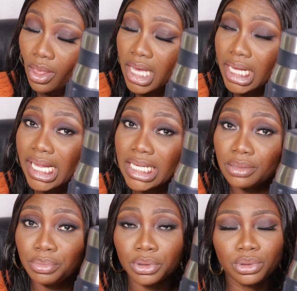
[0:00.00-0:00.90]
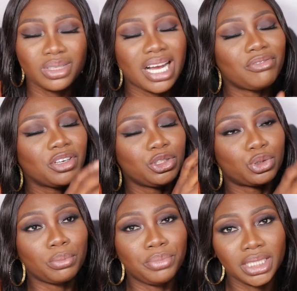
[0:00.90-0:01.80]
a glass bottle. Avoid
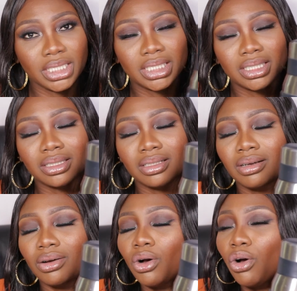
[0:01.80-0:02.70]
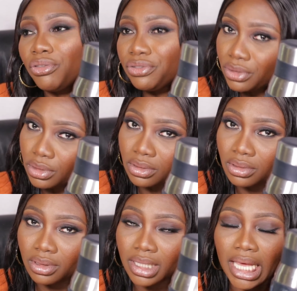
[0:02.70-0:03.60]
dropping it
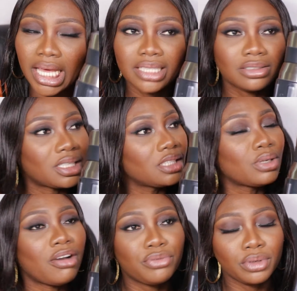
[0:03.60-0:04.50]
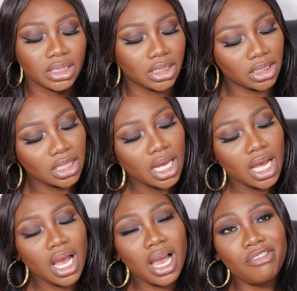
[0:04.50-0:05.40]
often. Like, try to avoid it.
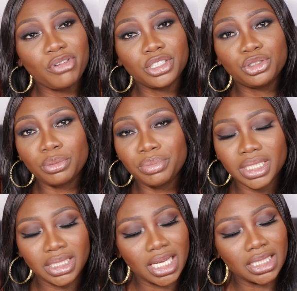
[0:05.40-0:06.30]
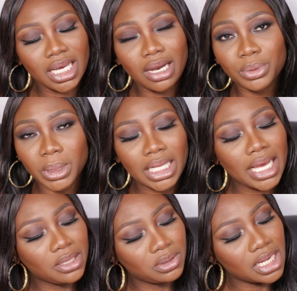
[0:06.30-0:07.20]
Avoid dropping it anyhow you
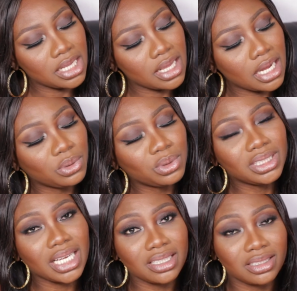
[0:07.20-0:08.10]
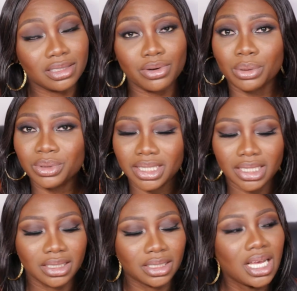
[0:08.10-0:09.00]
like, so that there are no dents around
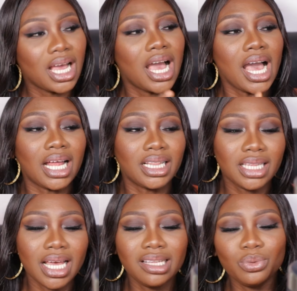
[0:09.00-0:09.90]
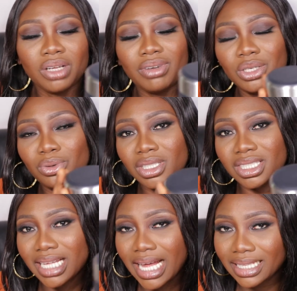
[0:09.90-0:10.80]
it. And then whenever you
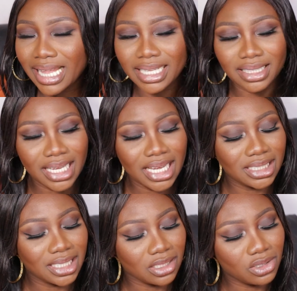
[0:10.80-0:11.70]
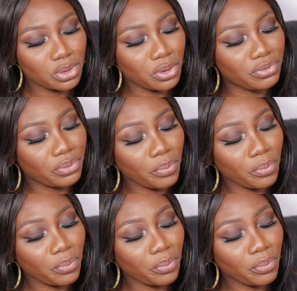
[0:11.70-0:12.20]
notice there are like dents and stuff,